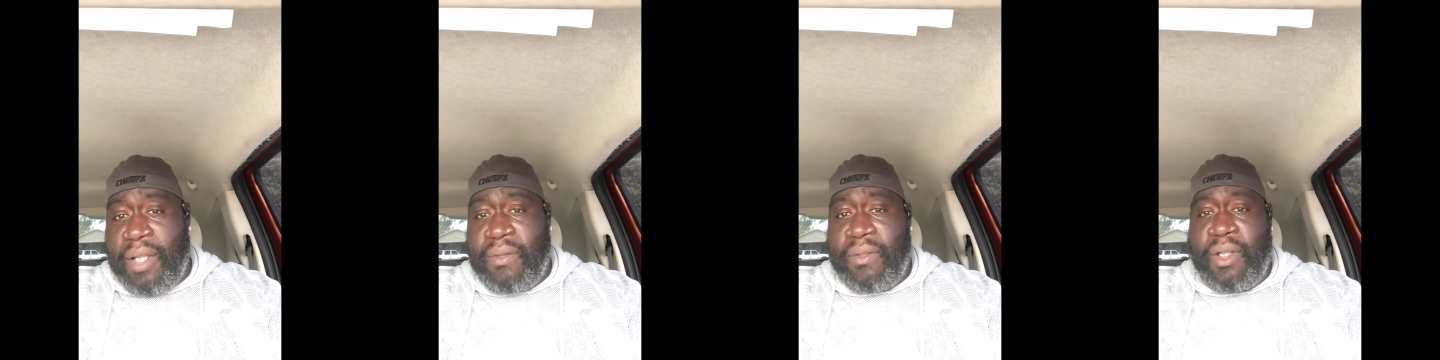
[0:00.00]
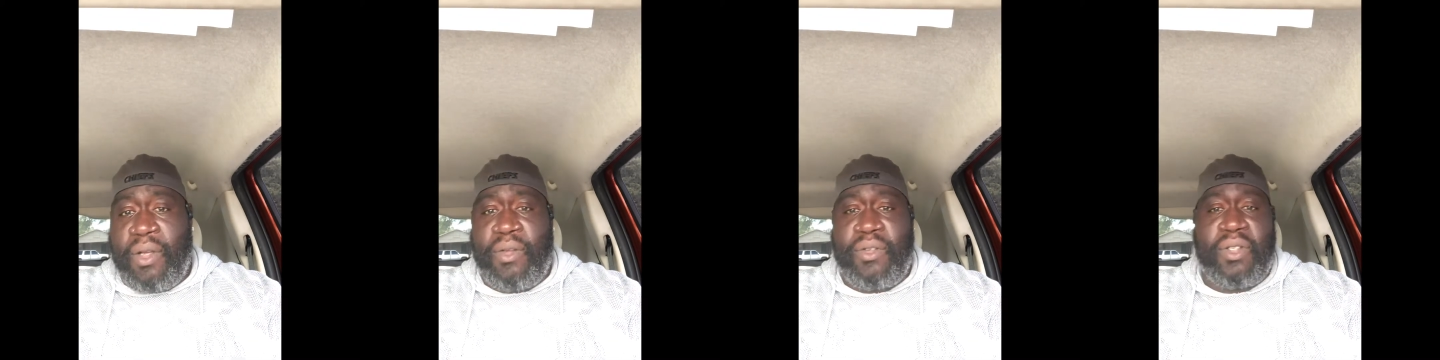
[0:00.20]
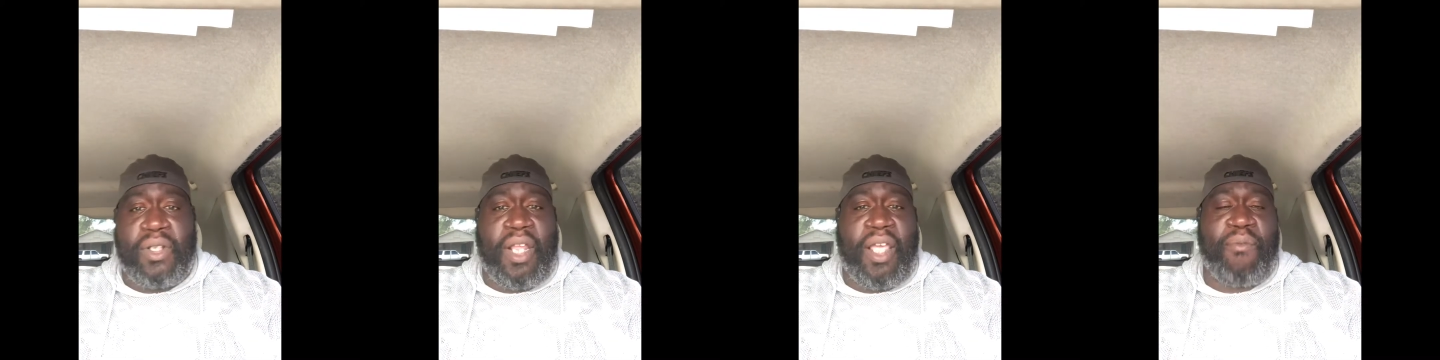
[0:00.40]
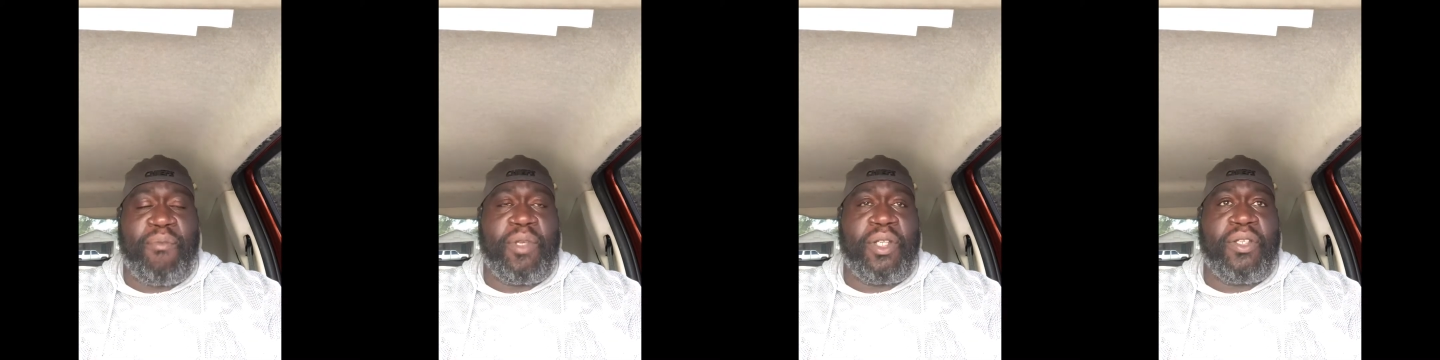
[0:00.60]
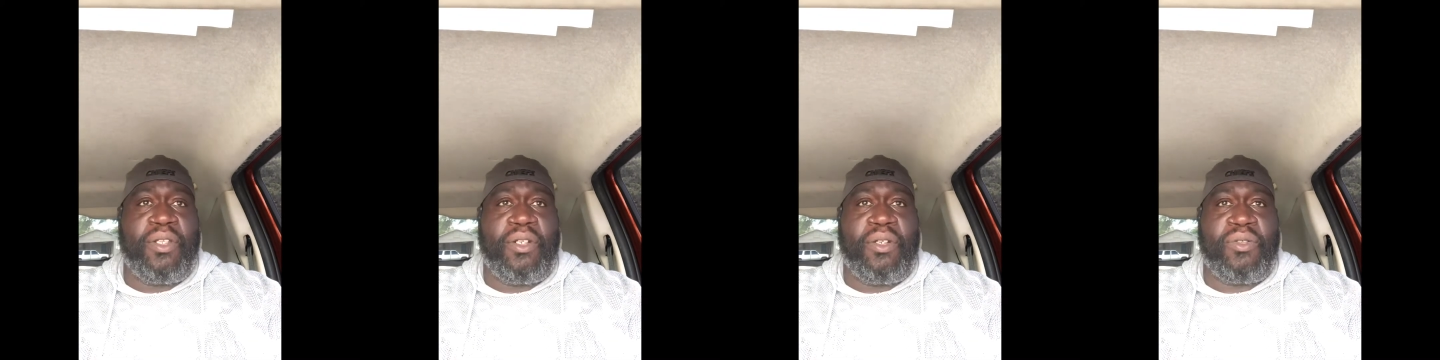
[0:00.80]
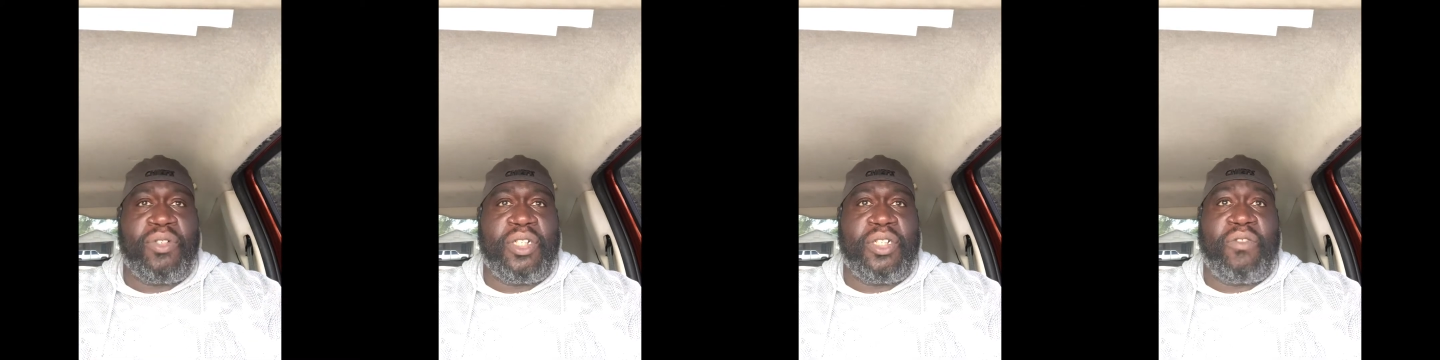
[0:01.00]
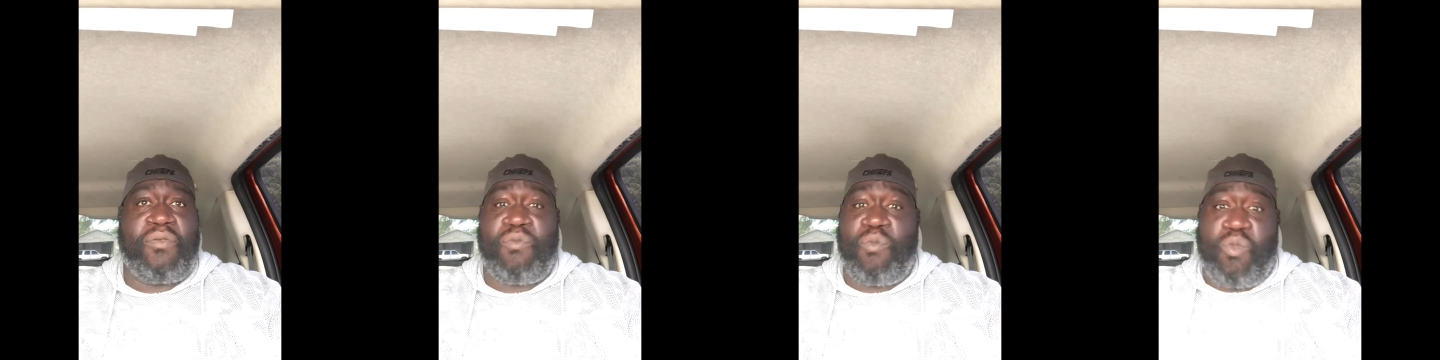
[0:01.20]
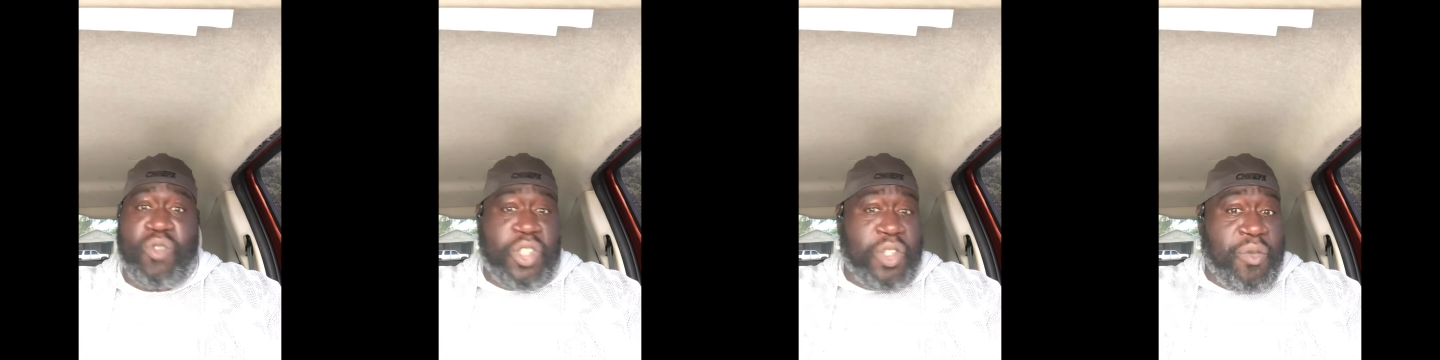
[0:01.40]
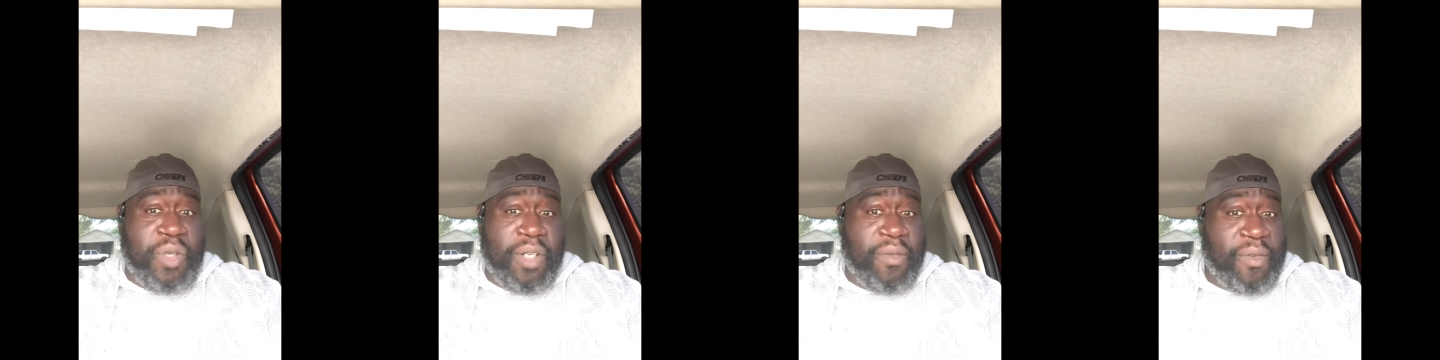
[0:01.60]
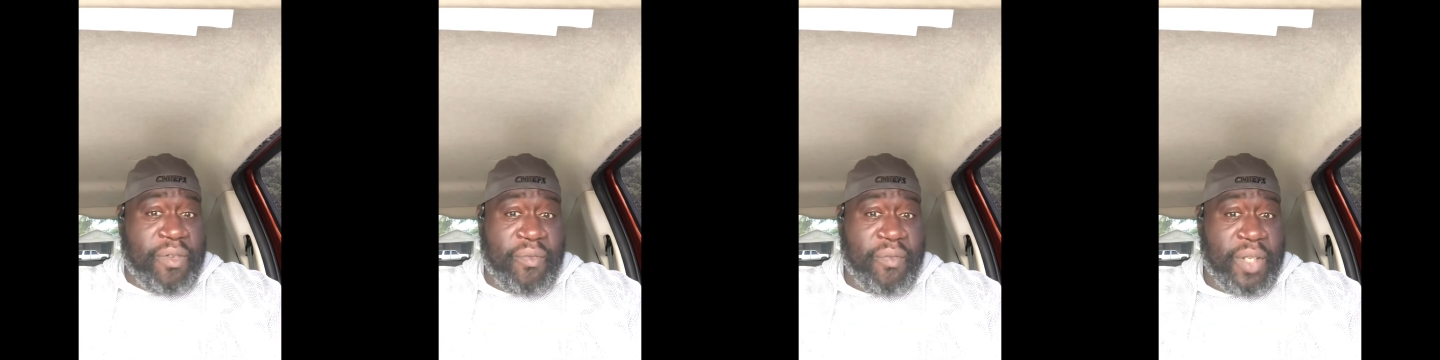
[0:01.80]
those that have been, just
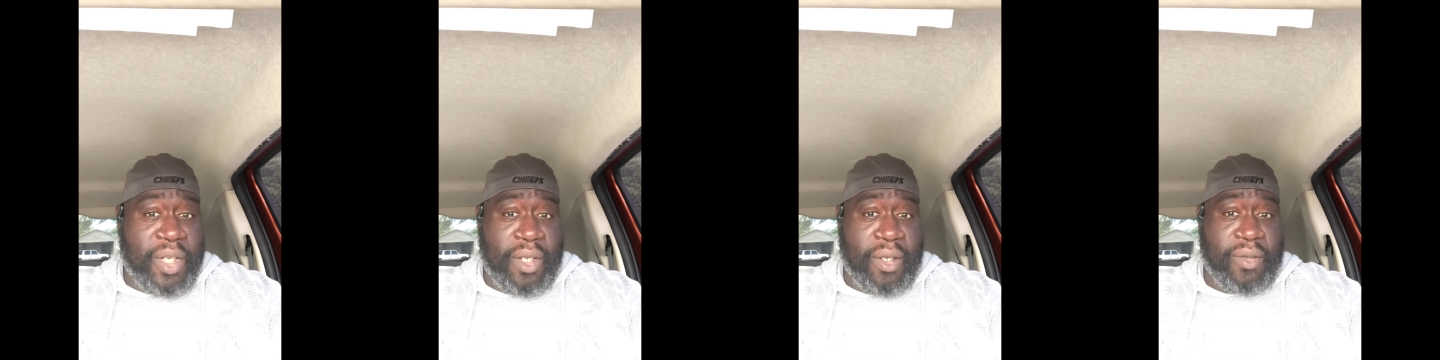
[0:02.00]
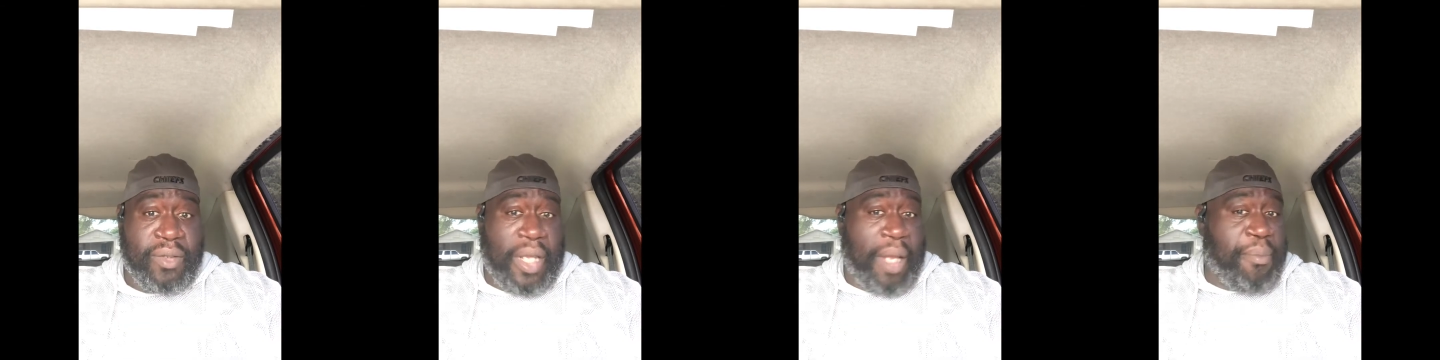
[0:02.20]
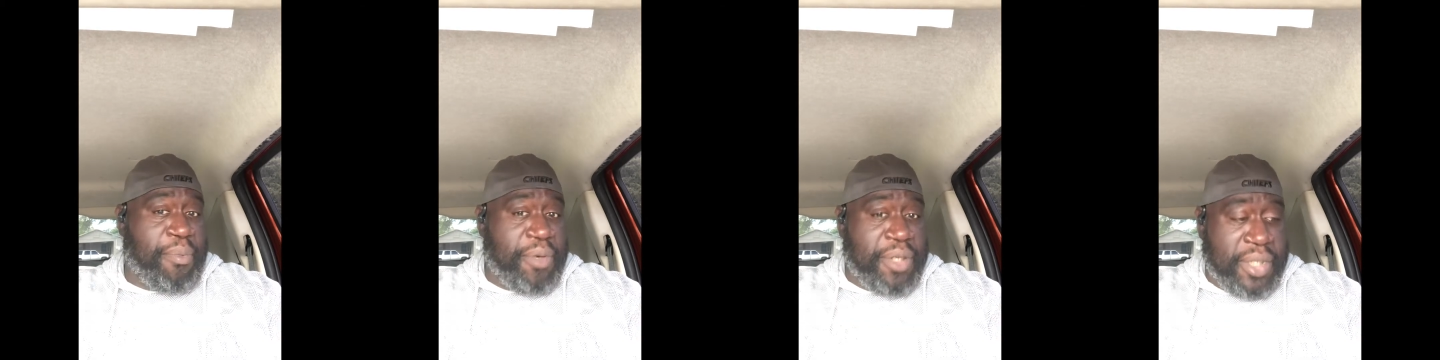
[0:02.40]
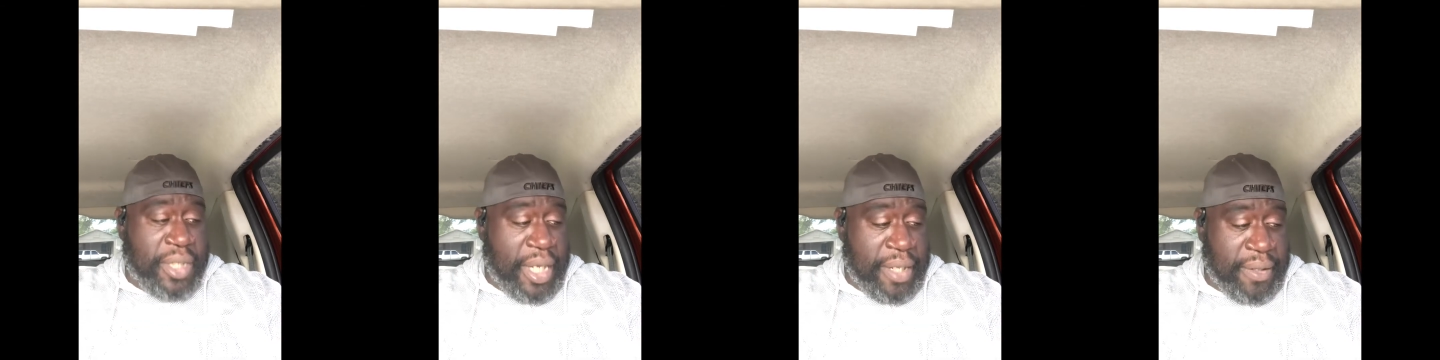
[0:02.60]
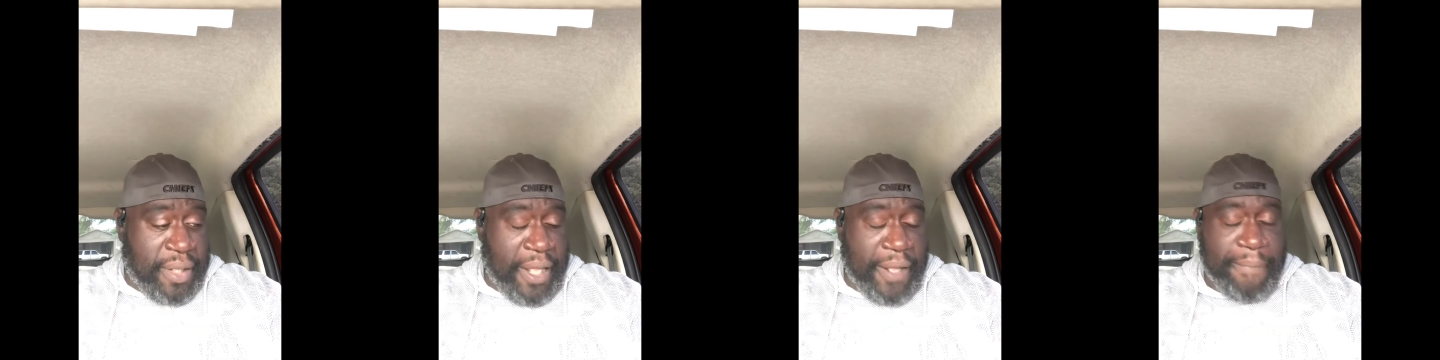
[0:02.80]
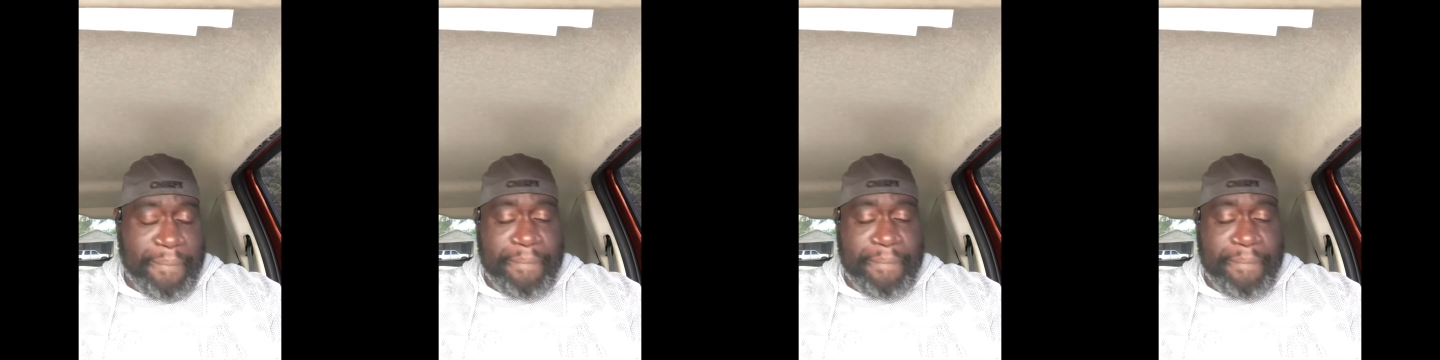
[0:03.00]
viewing the videos. I appreciate that.